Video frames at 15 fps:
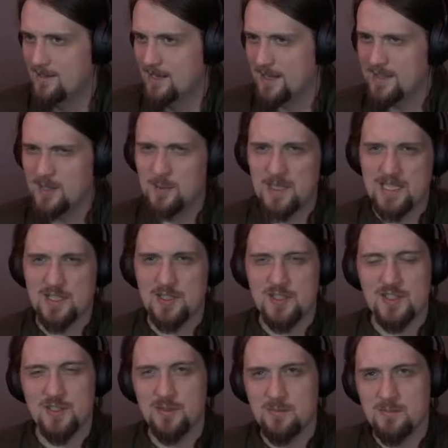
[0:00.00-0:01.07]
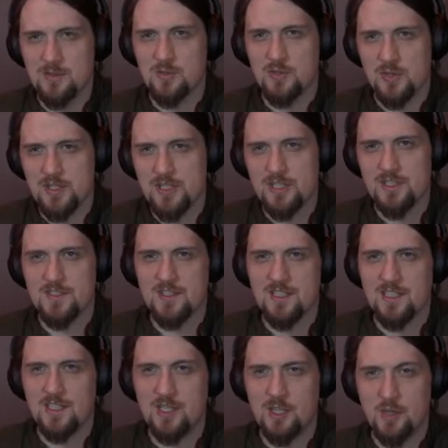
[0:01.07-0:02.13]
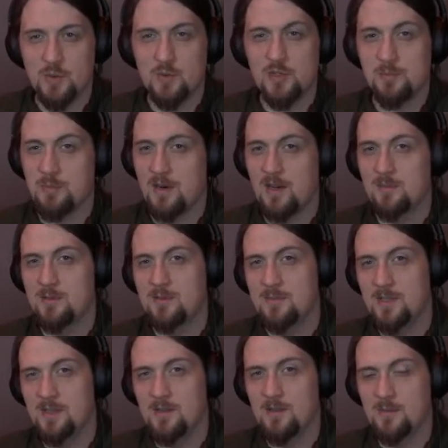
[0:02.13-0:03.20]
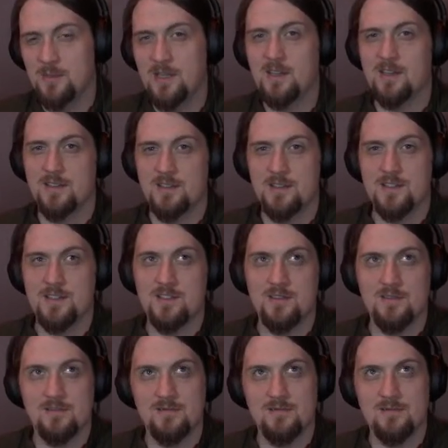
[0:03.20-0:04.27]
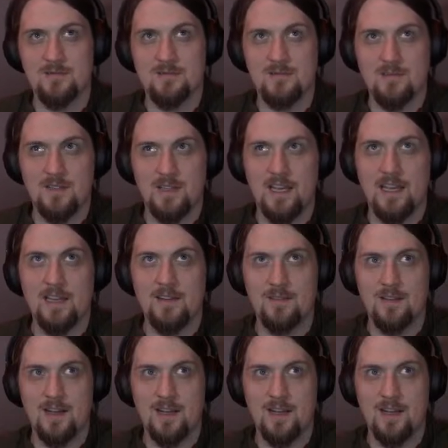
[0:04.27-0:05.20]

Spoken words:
I think we can assume nutrition isn't a huge problem here because, like,